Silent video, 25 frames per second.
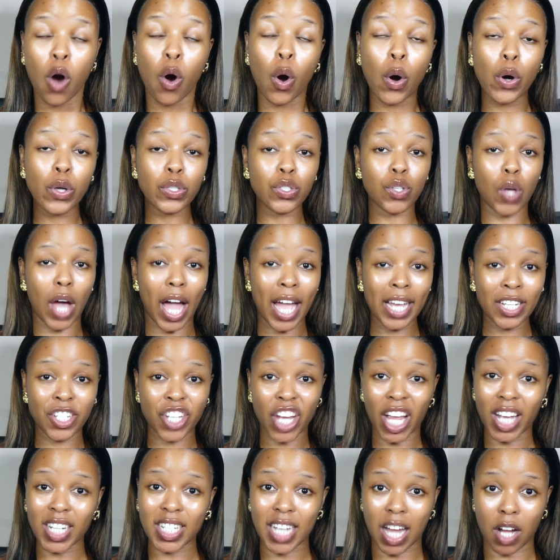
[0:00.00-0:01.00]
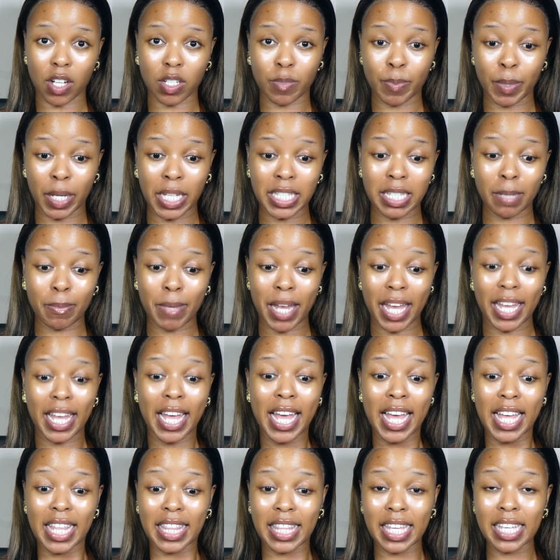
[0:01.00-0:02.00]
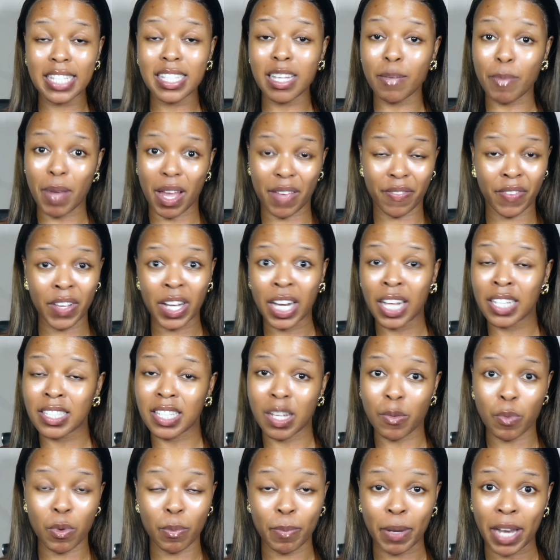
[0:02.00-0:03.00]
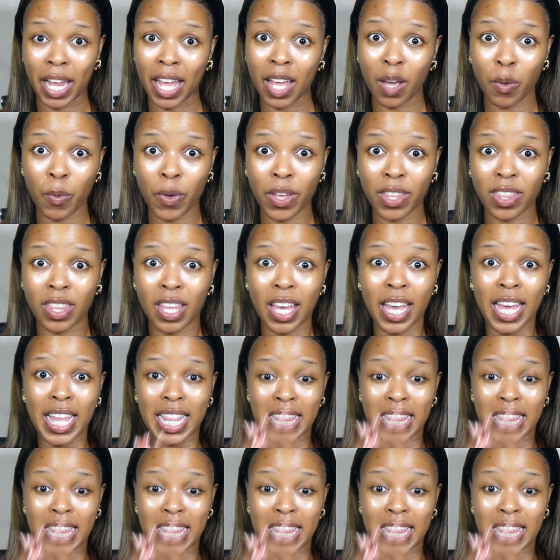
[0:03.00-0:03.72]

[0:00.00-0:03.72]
Also, I checked out because I'm like, these are my feelings that we're playing with.